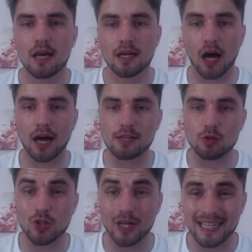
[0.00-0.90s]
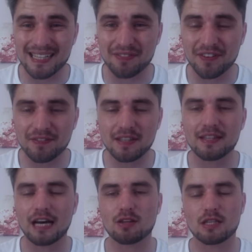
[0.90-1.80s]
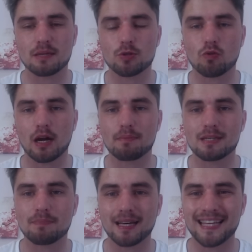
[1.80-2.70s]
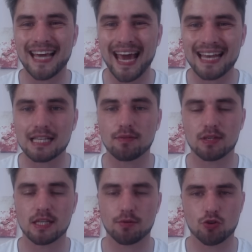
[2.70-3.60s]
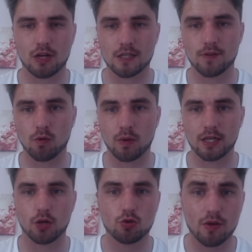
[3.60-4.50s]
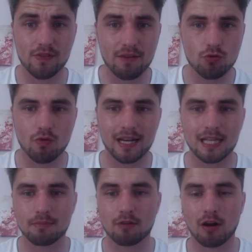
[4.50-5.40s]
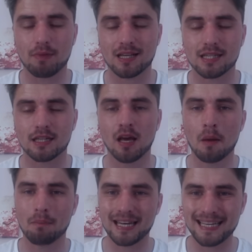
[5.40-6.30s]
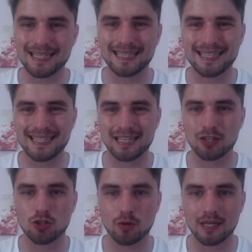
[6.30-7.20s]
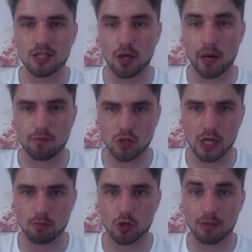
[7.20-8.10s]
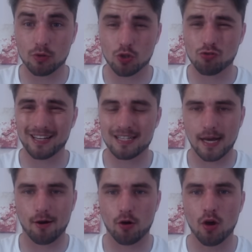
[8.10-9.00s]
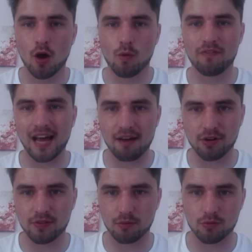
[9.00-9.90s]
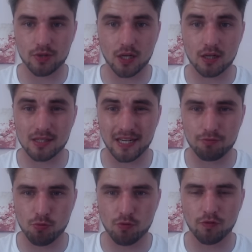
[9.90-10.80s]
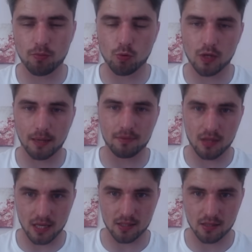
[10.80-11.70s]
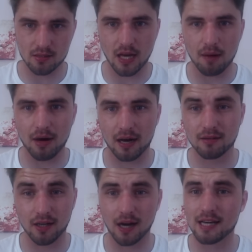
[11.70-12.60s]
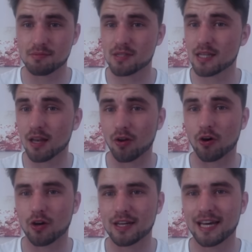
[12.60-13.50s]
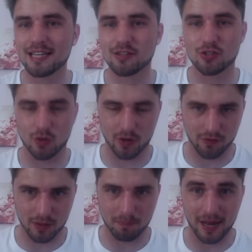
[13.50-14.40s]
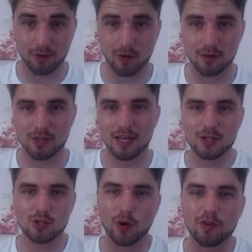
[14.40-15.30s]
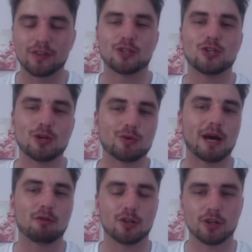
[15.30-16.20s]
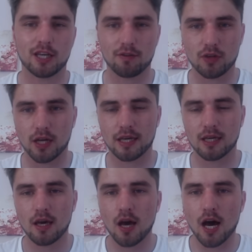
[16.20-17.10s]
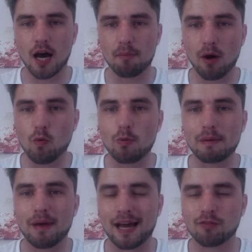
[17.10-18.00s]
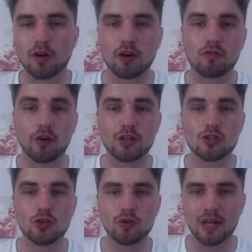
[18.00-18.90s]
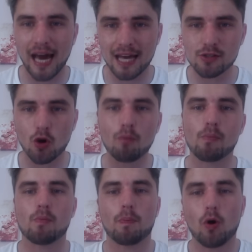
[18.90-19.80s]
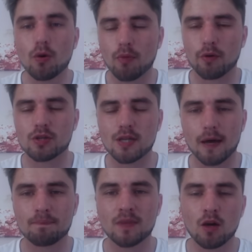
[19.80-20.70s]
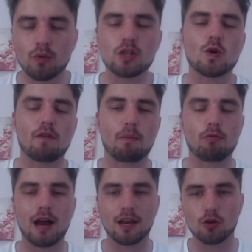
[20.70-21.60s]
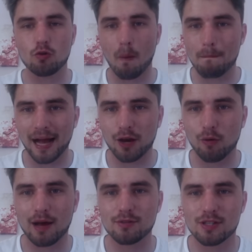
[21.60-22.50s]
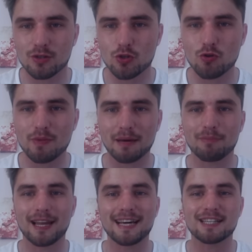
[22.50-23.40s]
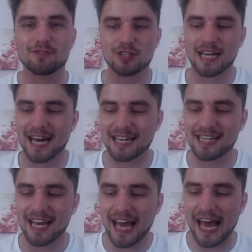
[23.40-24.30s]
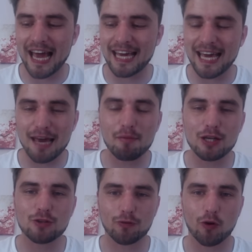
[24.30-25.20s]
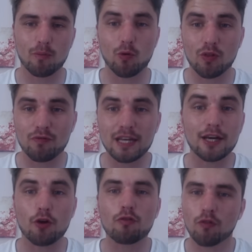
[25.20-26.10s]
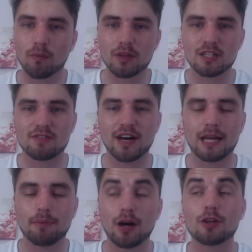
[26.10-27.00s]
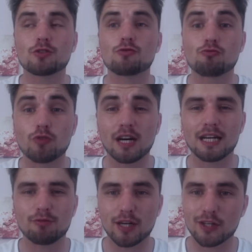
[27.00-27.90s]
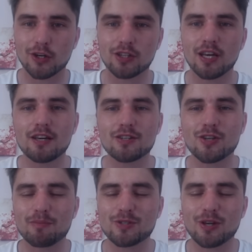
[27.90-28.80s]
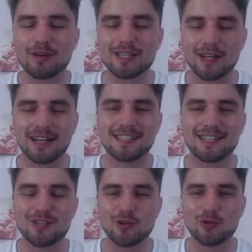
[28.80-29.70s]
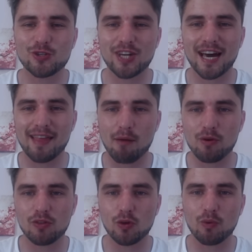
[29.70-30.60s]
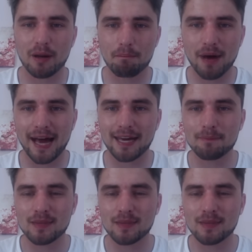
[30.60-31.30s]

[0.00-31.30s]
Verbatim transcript: Guys, we're trying to get to fifty thousand subscribers by the end of the summer transfer window, so if you haven't already hit the big red button, please consider doing so, and in return we'll keep you on the straight and narrow with everything with regards to Liverpool Football Club this summer. Guys, I'm still on holiday, so sorry for the background, sorry for the chilled out look if you like. um, I will be back very very soon. And on, upon my return, we do have a brand new background to be in place. I've just had a image from, or the video from the developer. It looked really, really good. So I'm so excited to share that with you when I'm back.